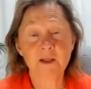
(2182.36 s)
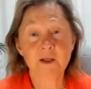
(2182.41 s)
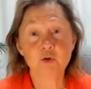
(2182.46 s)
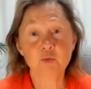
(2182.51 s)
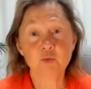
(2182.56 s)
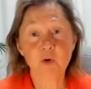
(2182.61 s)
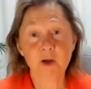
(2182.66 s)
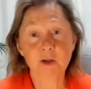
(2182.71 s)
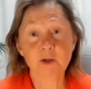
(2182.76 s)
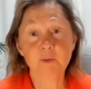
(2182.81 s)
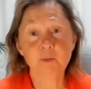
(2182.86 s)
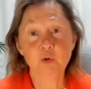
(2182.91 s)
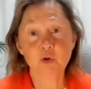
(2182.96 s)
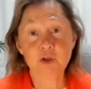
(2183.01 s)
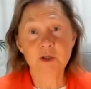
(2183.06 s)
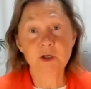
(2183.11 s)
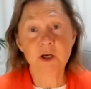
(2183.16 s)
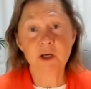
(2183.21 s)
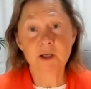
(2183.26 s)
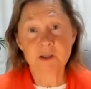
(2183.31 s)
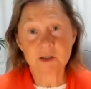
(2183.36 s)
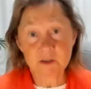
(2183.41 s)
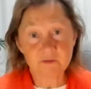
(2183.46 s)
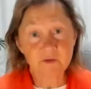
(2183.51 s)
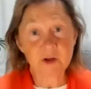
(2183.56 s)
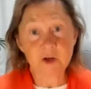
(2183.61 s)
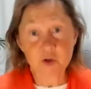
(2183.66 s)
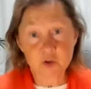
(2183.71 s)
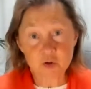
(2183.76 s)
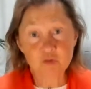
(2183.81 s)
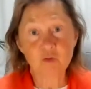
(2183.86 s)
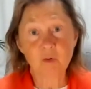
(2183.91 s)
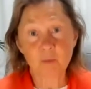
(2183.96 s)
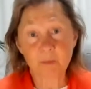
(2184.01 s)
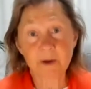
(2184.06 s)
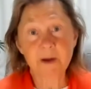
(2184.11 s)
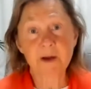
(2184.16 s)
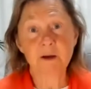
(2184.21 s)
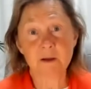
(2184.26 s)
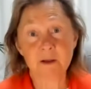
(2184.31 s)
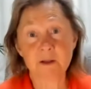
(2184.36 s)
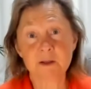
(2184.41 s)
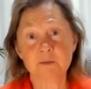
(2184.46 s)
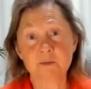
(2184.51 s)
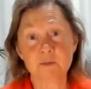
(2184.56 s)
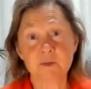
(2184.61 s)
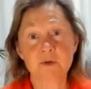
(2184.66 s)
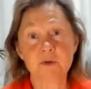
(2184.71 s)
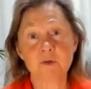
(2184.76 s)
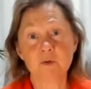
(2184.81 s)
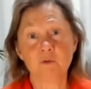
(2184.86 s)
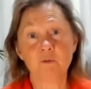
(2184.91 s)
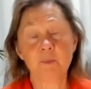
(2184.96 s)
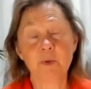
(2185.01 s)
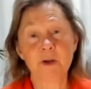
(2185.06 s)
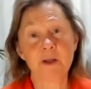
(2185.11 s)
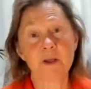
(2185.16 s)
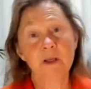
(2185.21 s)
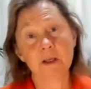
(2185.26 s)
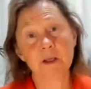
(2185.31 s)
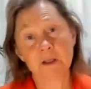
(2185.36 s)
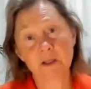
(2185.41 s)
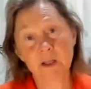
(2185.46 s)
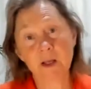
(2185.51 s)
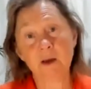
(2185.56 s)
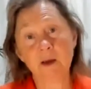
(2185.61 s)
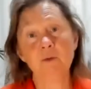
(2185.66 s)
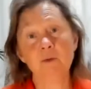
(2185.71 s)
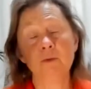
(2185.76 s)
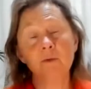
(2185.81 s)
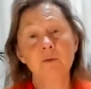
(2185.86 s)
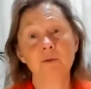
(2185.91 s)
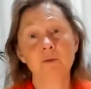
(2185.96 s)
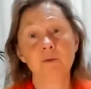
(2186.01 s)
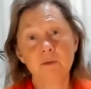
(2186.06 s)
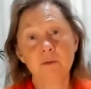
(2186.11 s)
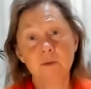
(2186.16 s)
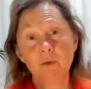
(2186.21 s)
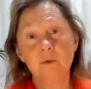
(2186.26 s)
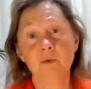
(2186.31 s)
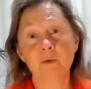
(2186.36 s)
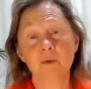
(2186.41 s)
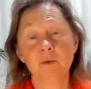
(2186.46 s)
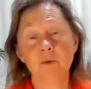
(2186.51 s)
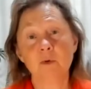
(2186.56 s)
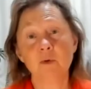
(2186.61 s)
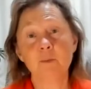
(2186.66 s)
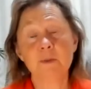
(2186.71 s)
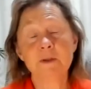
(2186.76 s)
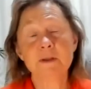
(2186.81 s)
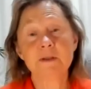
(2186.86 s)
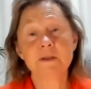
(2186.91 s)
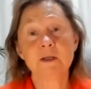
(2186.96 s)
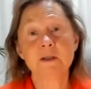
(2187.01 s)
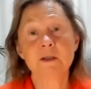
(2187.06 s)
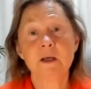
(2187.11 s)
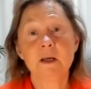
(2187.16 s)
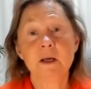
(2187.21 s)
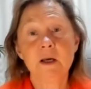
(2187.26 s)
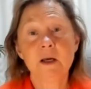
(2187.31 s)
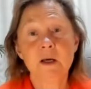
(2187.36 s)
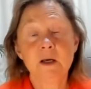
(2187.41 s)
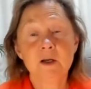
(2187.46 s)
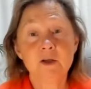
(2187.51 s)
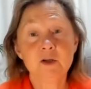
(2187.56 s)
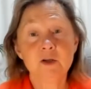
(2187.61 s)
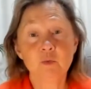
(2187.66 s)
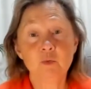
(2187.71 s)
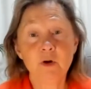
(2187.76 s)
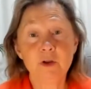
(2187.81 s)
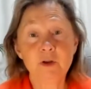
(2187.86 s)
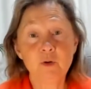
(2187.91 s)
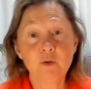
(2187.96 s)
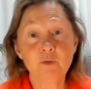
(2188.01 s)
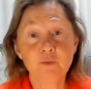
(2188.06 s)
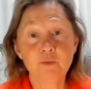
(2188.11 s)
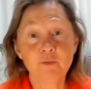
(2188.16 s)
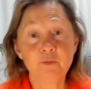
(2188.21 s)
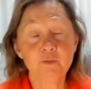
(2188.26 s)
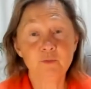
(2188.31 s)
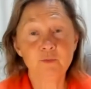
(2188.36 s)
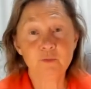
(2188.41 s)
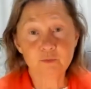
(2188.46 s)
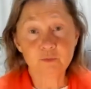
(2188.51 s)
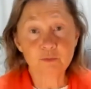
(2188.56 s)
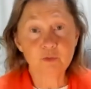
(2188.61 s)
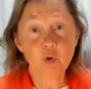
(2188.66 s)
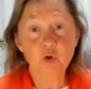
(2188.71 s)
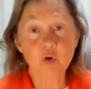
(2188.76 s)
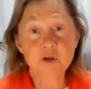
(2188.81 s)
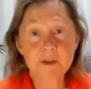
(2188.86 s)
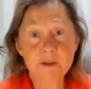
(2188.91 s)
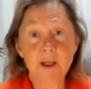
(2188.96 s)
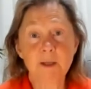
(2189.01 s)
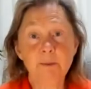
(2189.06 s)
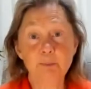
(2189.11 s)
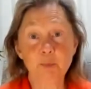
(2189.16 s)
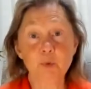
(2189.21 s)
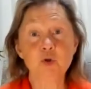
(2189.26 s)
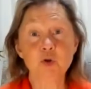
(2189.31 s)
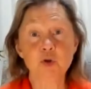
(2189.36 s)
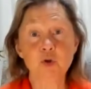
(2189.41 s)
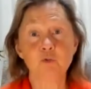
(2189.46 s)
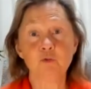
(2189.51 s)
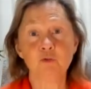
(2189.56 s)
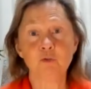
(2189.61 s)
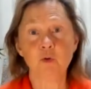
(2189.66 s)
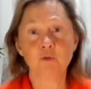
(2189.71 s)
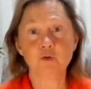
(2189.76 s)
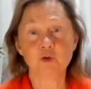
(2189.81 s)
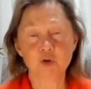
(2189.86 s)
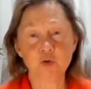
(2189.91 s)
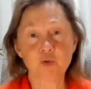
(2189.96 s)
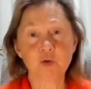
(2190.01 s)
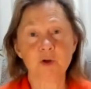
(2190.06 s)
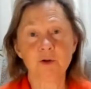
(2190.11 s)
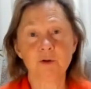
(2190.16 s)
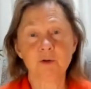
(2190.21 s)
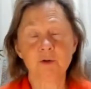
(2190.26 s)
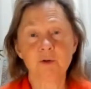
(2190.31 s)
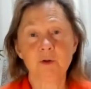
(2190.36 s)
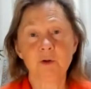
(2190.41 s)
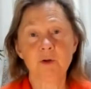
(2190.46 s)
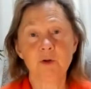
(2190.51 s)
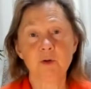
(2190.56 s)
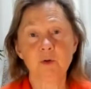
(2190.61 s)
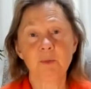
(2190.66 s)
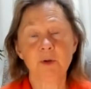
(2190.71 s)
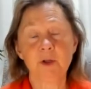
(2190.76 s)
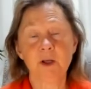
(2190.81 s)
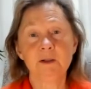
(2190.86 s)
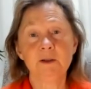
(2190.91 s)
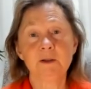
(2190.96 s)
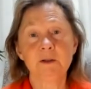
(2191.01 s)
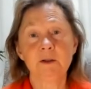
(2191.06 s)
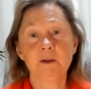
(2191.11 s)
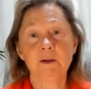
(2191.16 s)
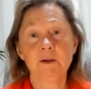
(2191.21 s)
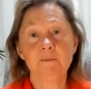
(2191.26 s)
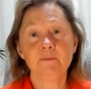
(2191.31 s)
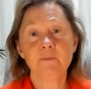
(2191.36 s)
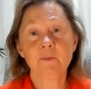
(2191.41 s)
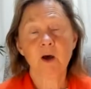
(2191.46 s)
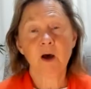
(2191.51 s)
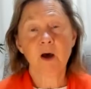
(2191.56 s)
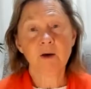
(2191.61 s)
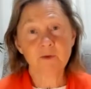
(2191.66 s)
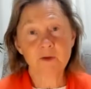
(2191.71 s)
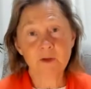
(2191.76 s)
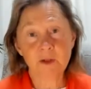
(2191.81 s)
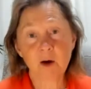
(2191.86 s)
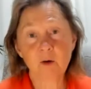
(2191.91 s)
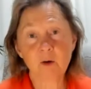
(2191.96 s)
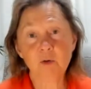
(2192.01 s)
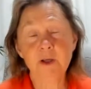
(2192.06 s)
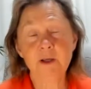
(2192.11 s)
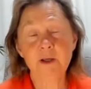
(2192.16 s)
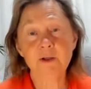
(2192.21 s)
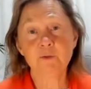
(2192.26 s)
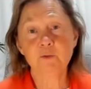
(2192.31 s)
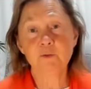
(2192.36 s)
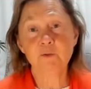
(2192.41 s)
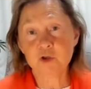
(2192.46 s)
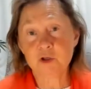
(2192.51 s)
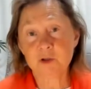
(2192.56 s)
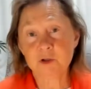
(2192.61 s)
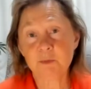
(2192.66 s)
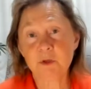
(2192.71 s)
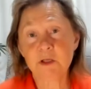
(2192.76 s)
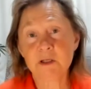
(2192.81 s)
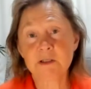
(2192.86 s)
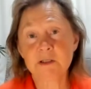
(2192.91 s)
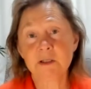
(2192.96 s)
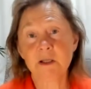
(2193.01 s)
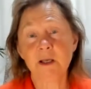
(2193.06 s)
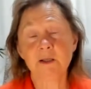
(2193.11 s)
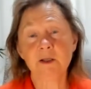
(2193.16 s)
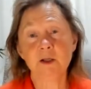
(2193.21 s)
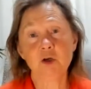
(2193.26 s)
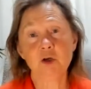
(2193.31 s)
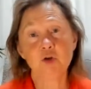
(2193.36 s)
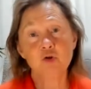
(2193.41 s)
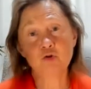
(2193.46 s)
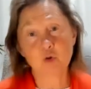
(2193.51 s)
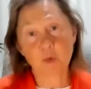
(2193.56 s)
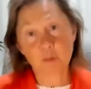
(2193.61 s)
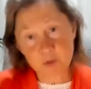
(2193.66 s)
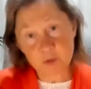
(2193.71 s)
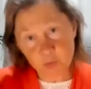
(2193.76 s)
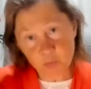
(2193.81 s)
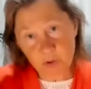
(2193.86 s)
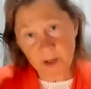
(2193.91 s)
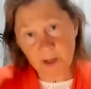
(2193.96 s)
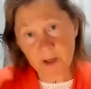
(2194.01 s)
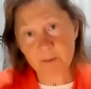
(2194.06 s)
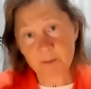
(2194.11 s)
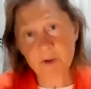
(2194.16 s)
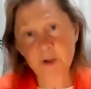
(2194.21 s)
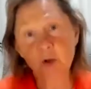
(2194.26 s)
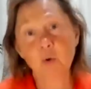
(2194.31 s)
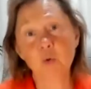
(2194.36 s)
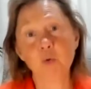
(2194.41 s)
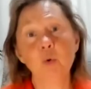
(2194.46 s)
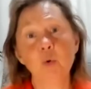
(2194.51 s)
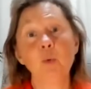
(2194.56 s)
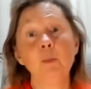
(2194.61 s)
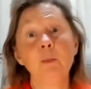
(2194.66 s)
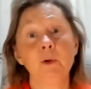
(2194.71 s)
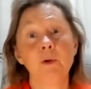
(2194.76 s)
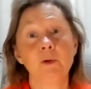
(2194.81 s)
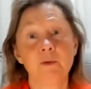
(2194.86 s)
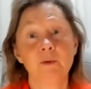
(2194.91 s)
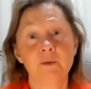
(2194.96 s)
is why the body has very strong mechanisms of bringing it down or compensating so when you cause that boost of, of sugar in your blood. Half an hour later, 40 minutes later, it drops way below normal.